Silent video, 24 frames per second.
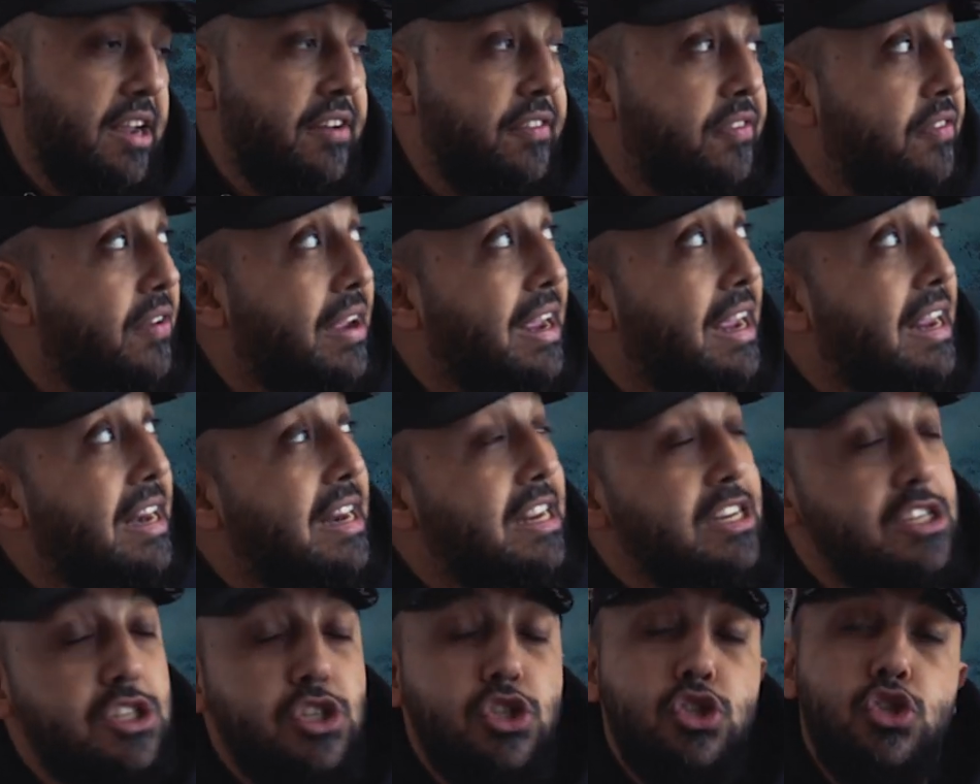if it
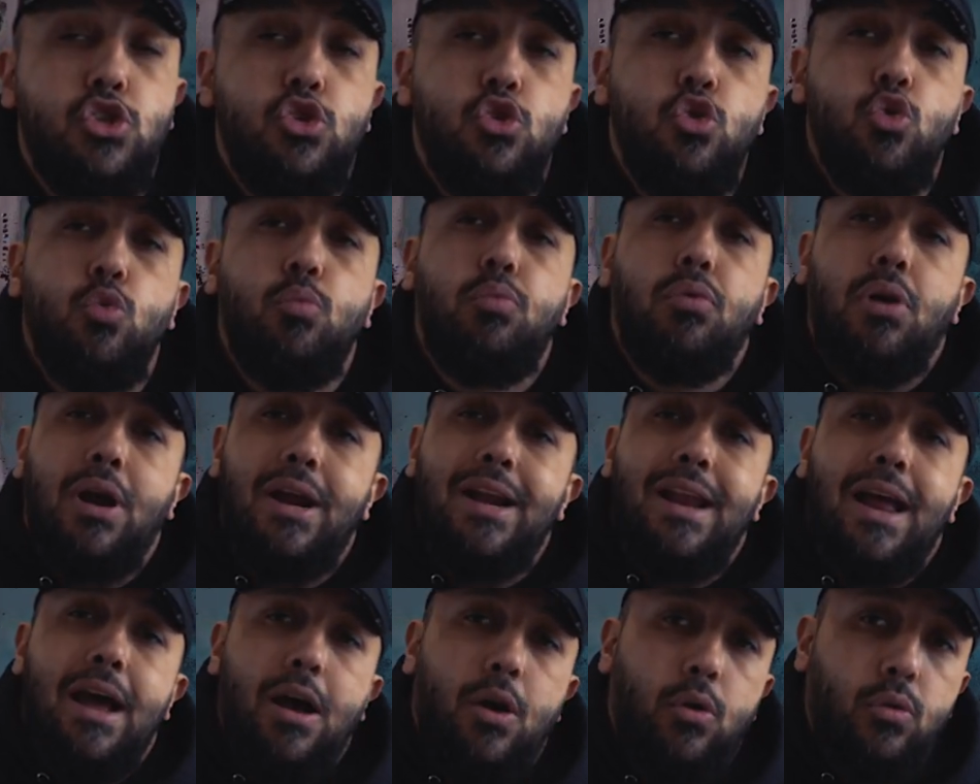is too
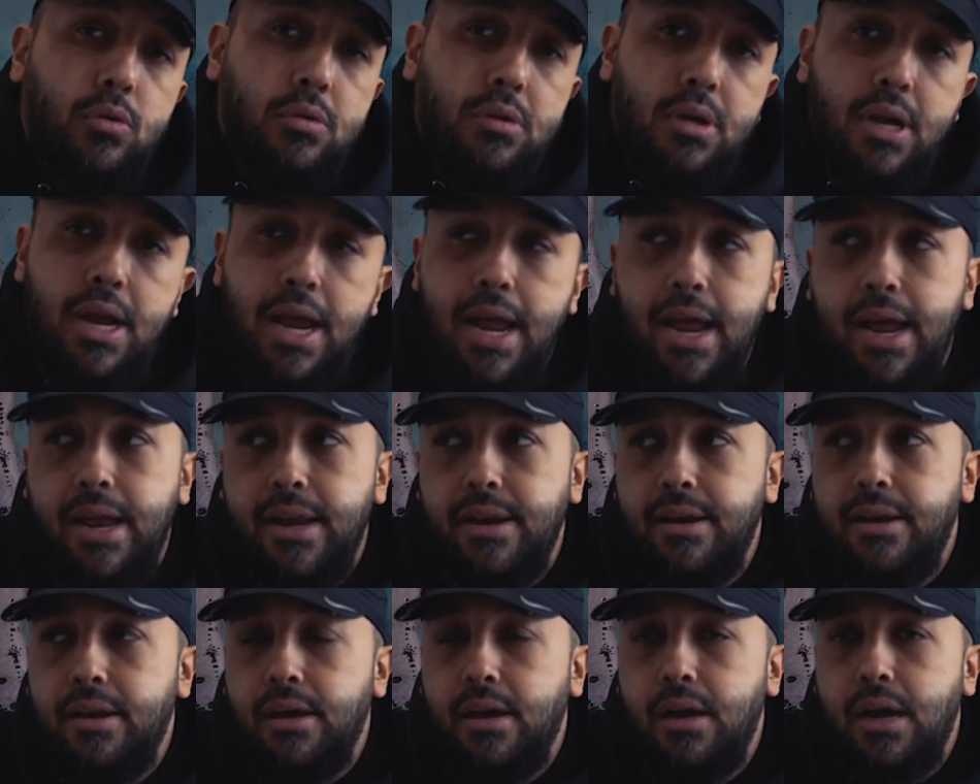bright out
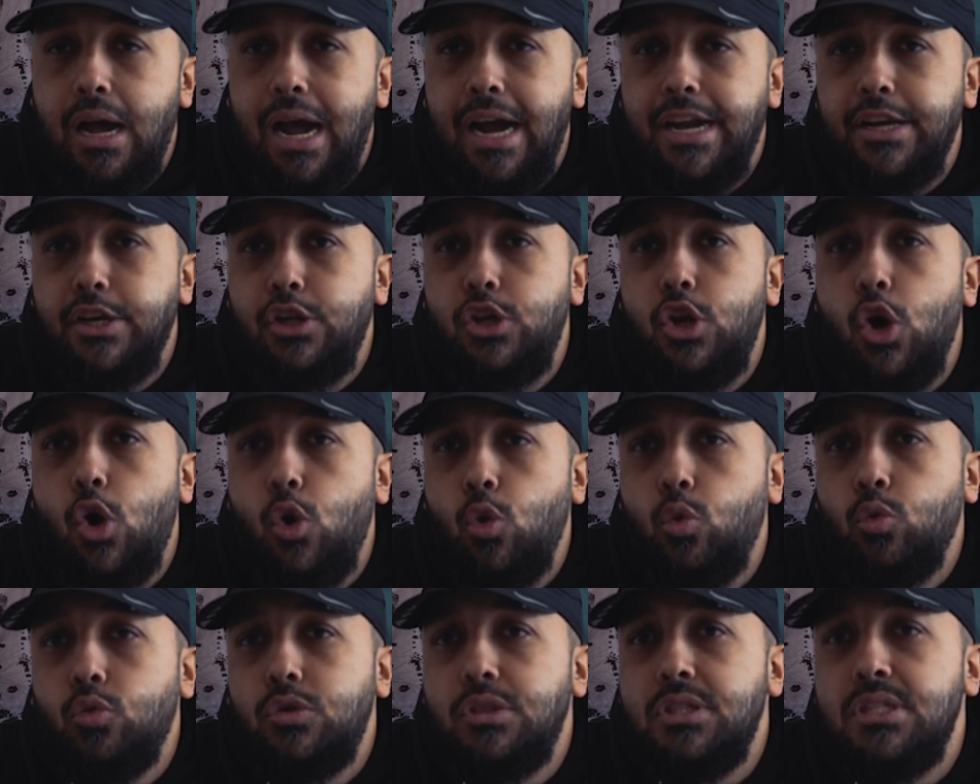and
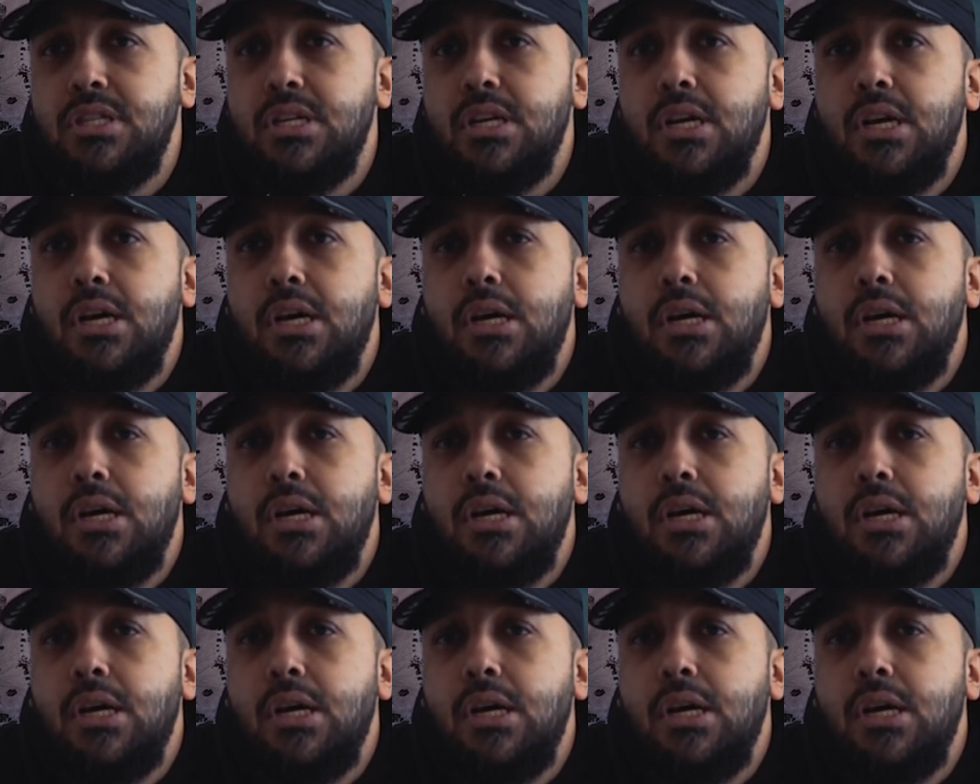the